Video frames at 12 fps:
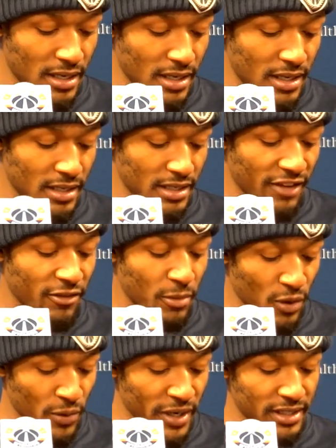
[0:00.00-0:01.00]
7 more
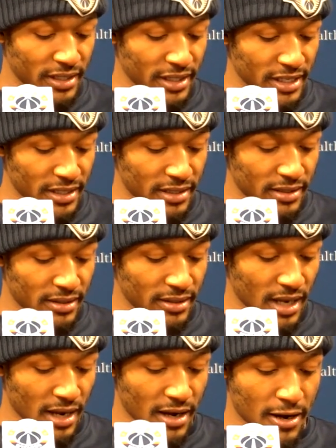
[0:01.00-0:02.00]
weeks in this,
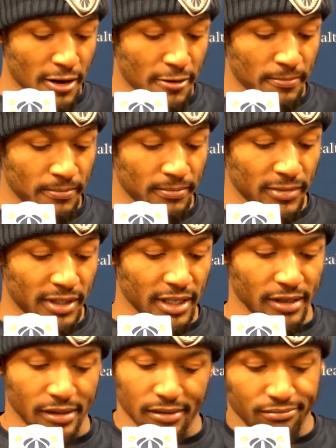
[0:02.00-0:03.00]

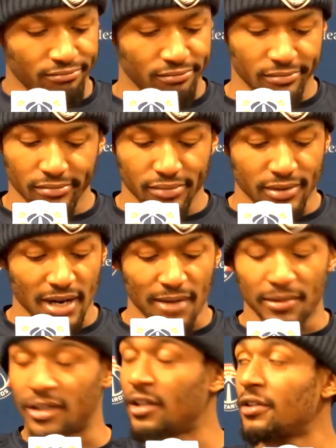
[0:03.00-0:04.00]
then probably
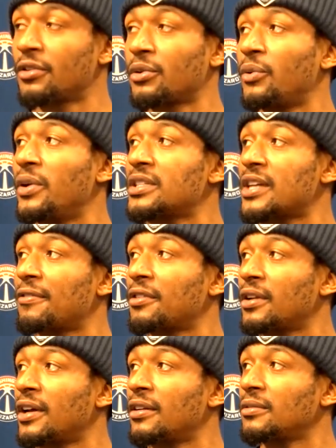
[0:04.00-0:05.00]
another 3 weeks after
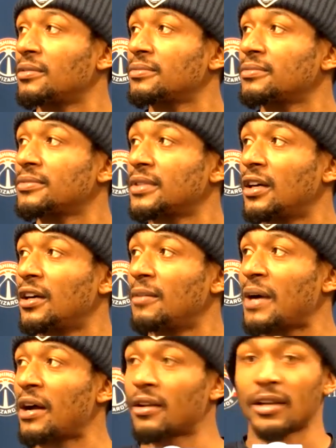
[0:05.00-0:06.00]
that,
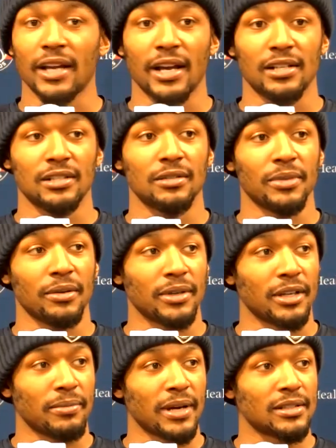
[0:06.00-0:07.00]
out of the cast to be able to
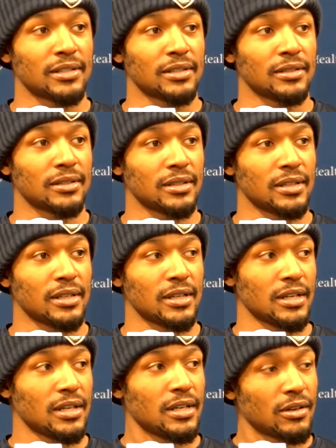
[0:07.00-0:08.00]
get back to
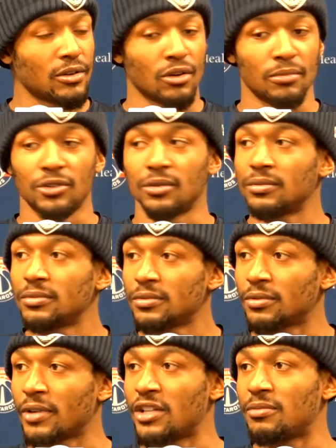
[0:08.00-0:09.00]
normal
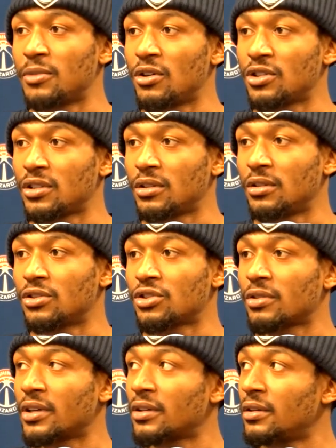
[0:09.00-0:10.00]
range of motion, a little
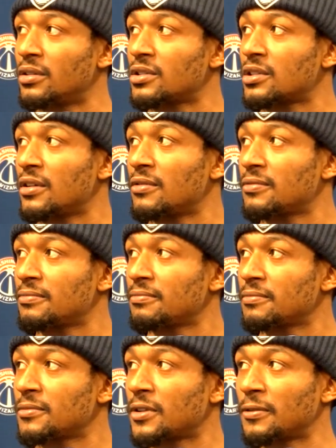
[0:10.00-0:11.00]
strengthening and stuff.
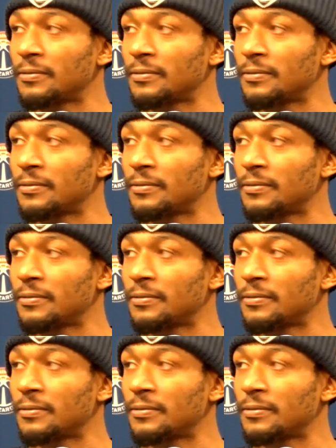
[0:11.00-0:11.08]
So,